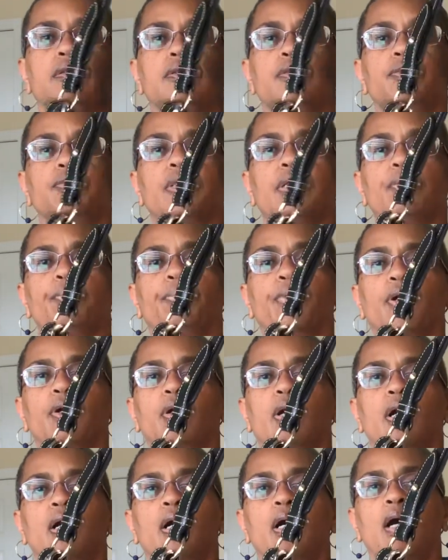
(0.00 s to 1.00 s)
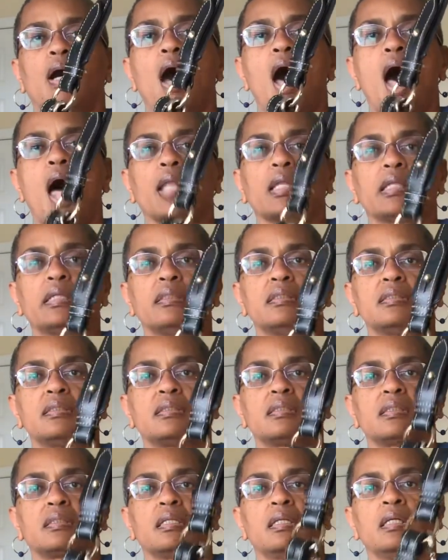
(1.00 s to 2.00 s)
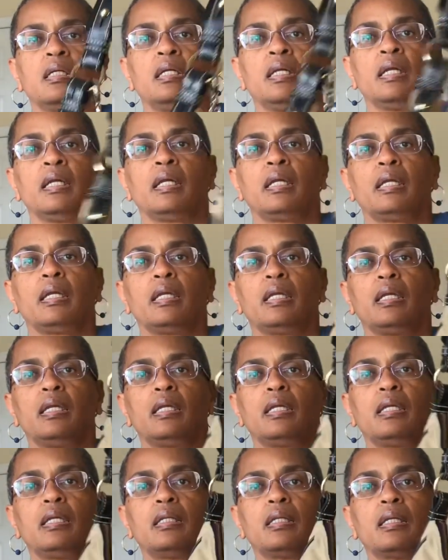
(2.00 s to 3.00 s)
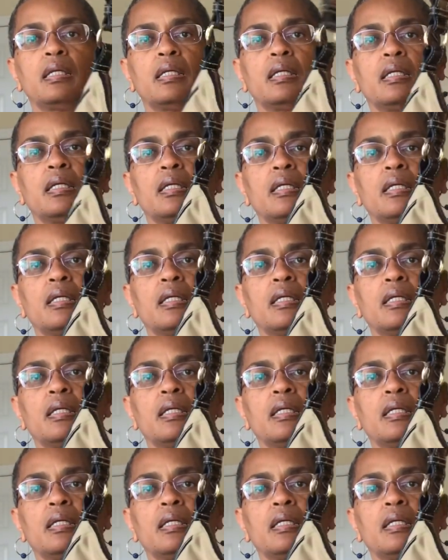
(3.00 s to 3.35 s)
Dooney and Bourke Collins in